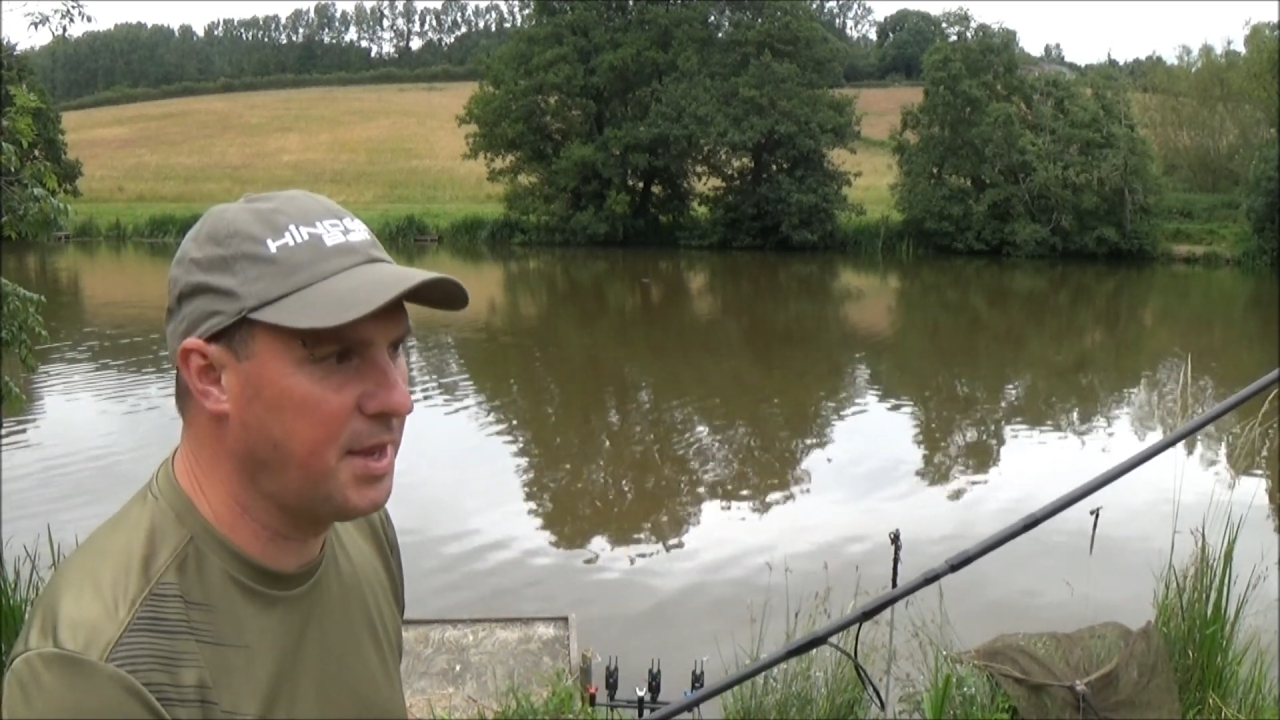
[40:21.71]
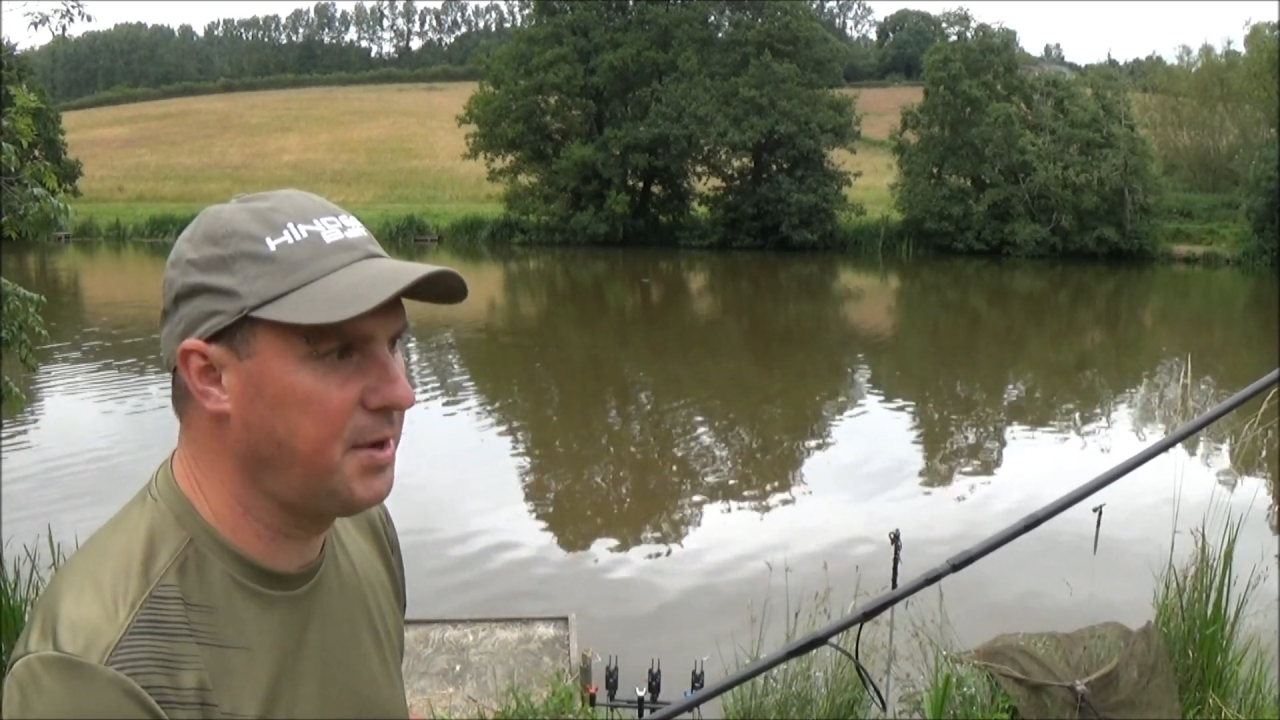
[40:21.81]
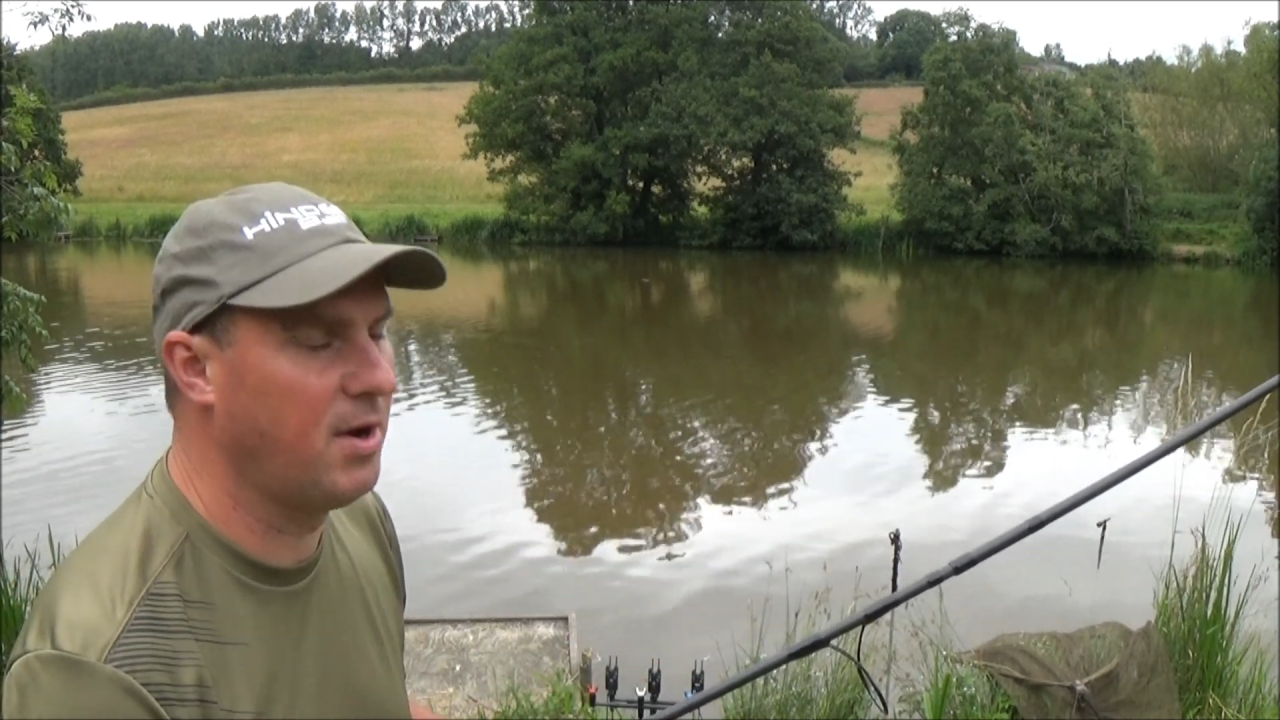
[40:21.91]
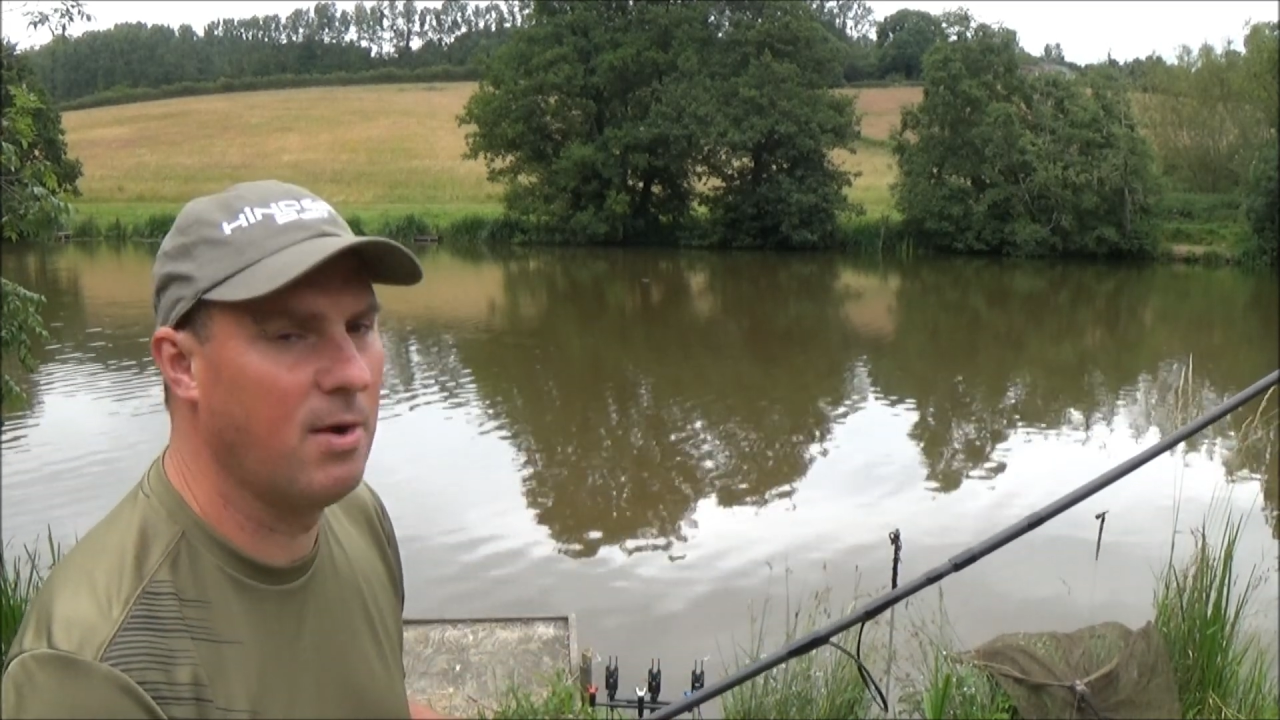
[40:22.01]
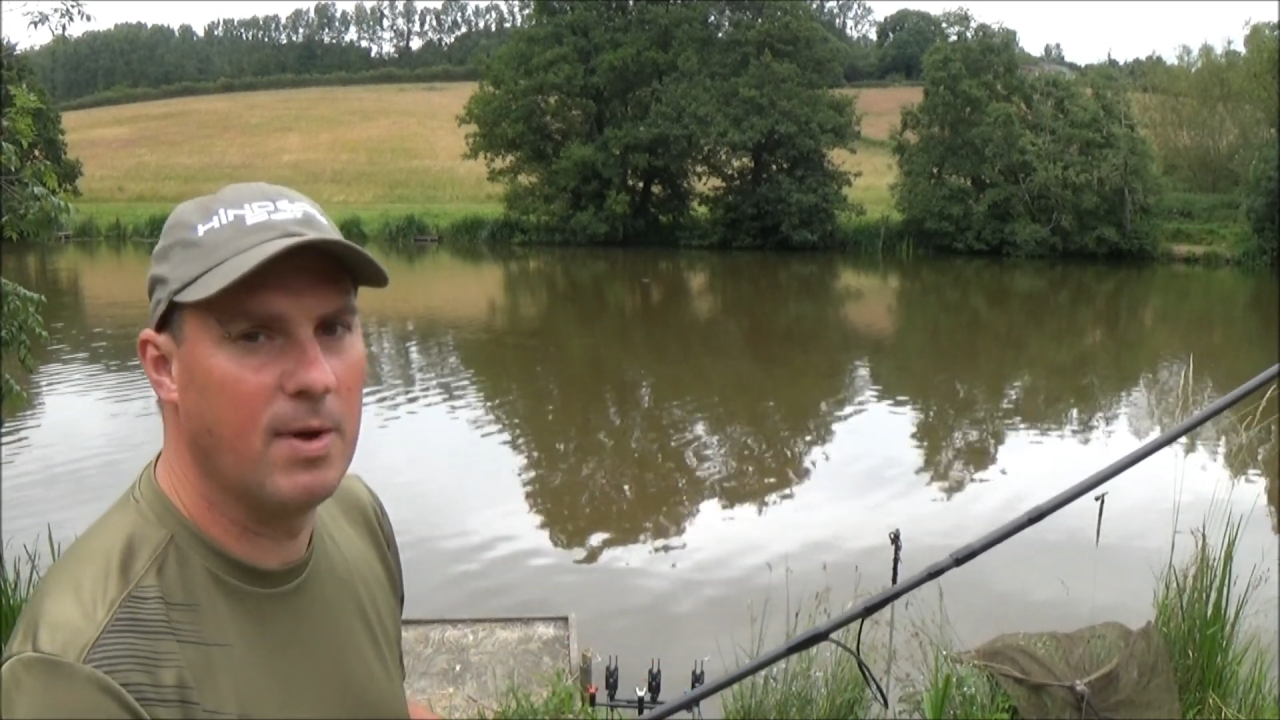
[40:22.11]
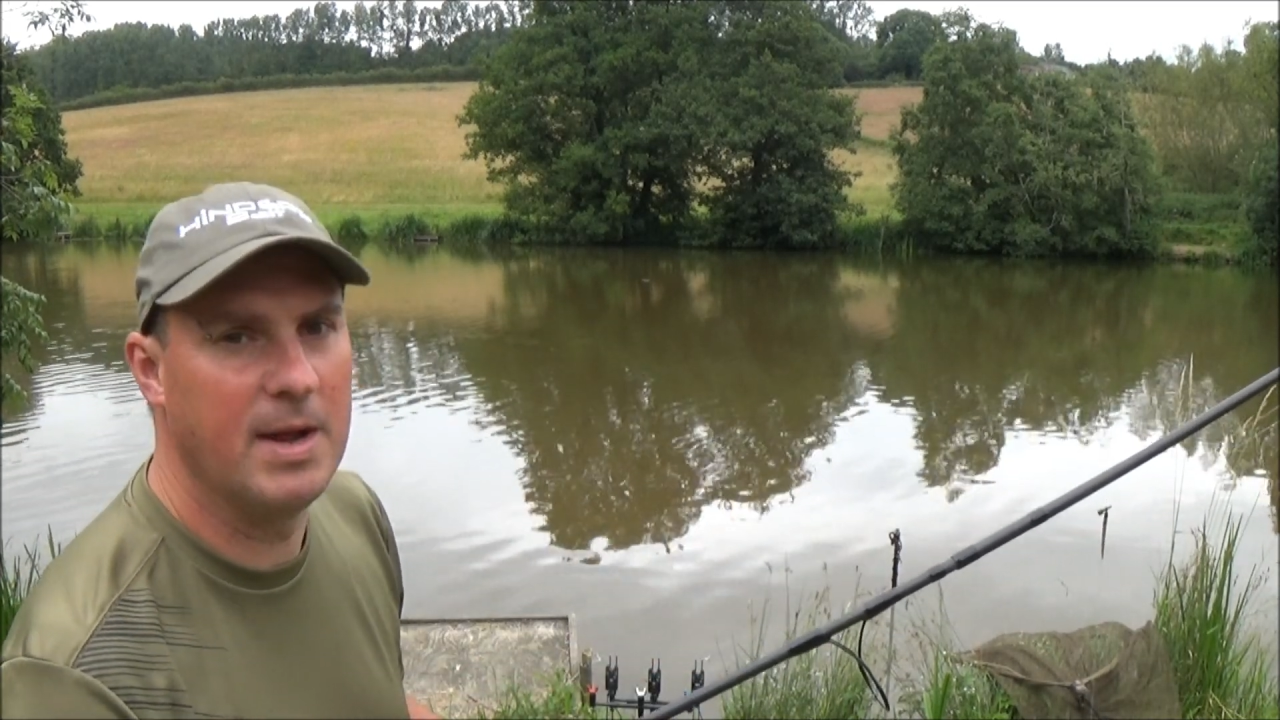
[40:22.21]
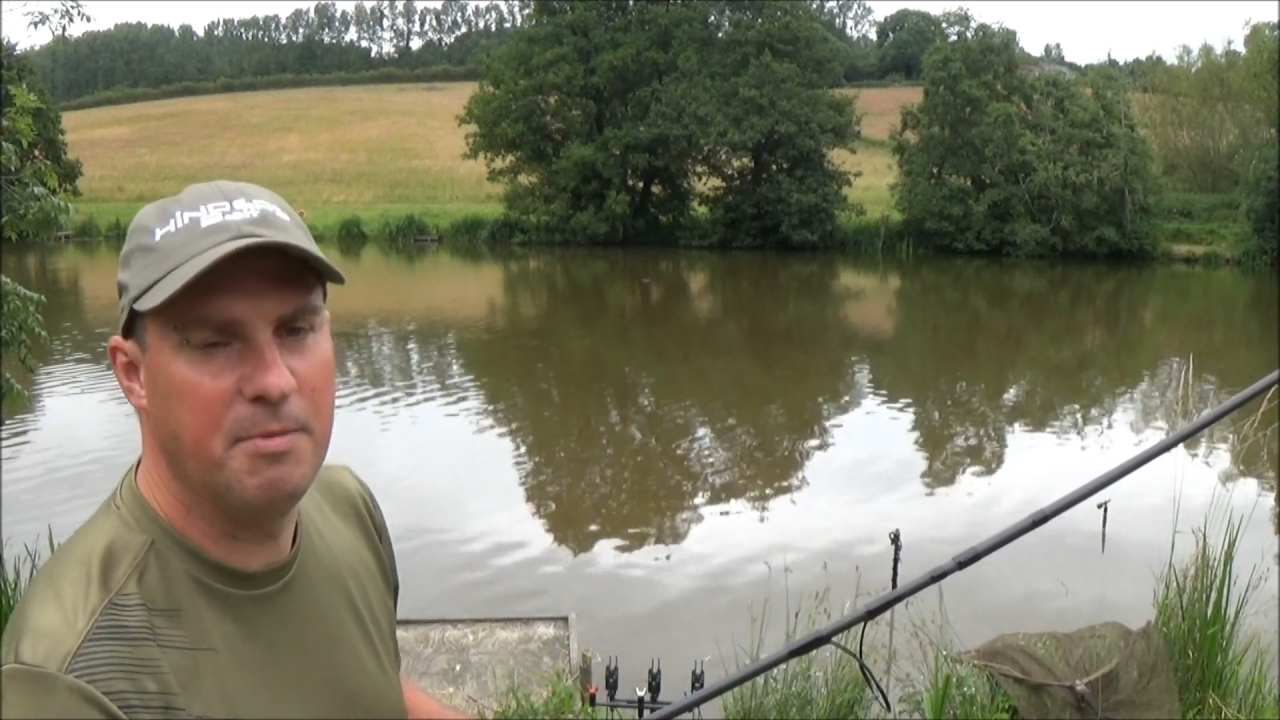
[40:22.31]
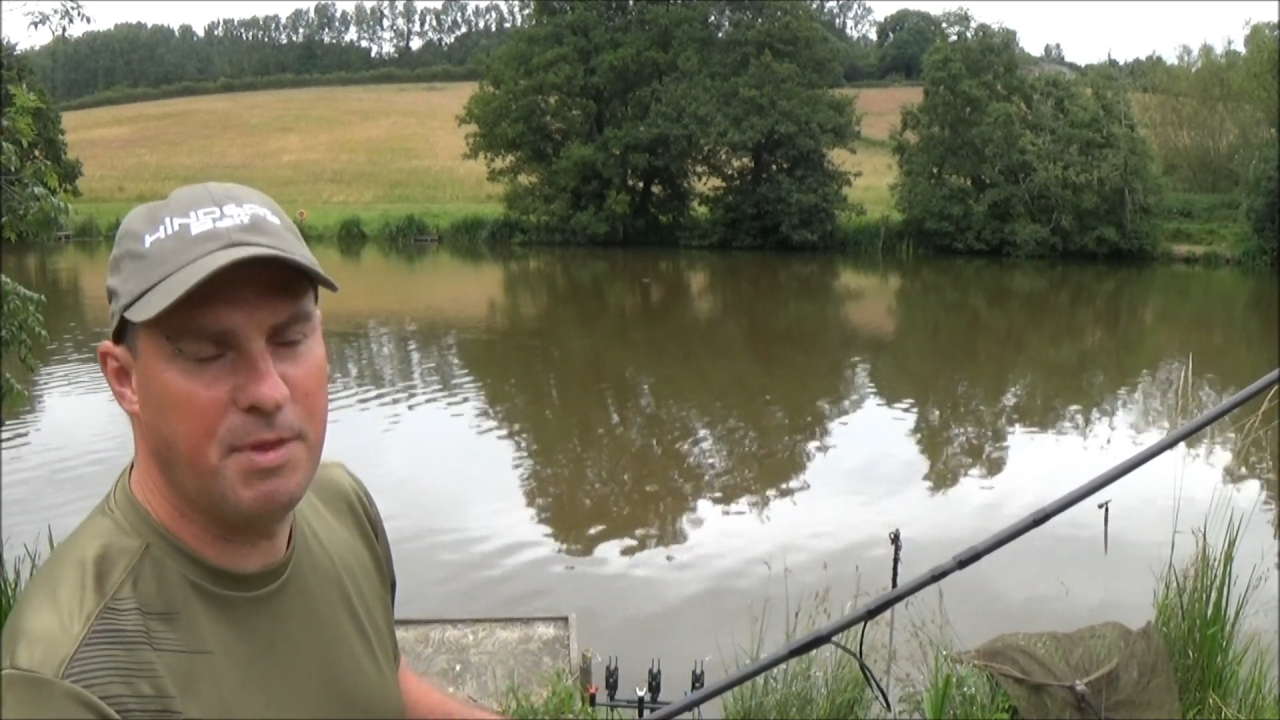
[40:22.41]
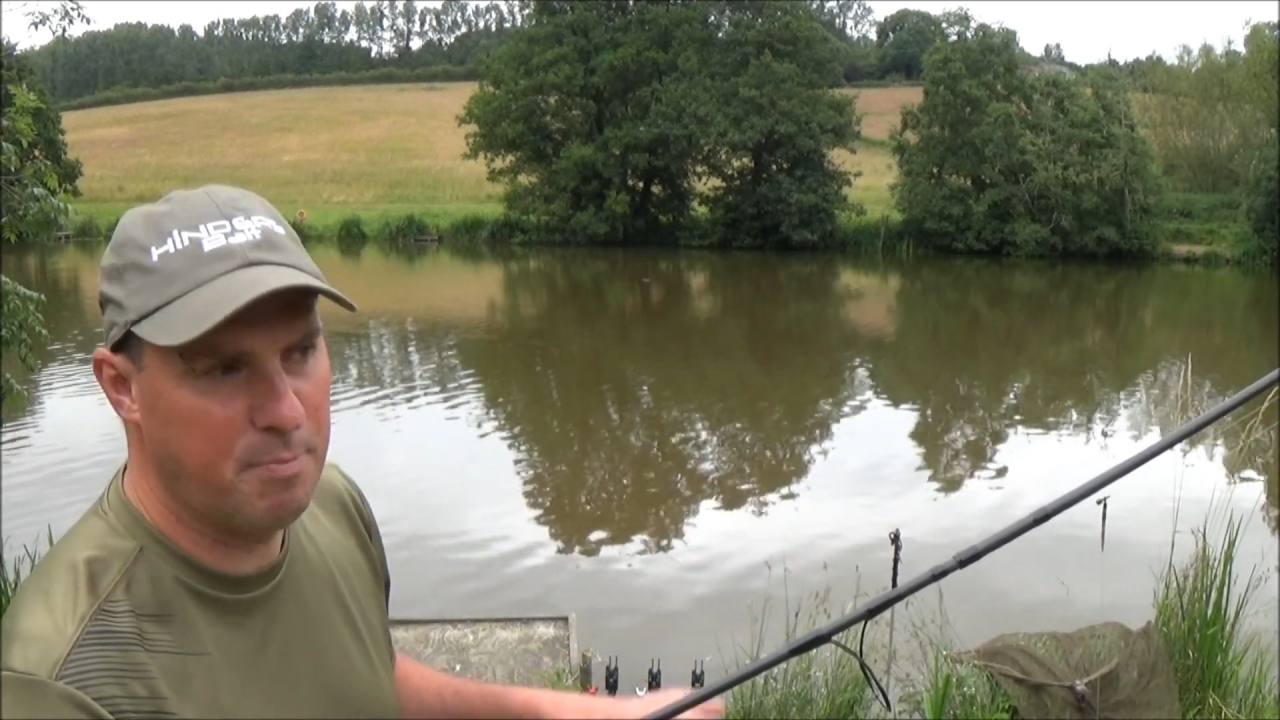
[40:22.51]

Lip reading: out straight away,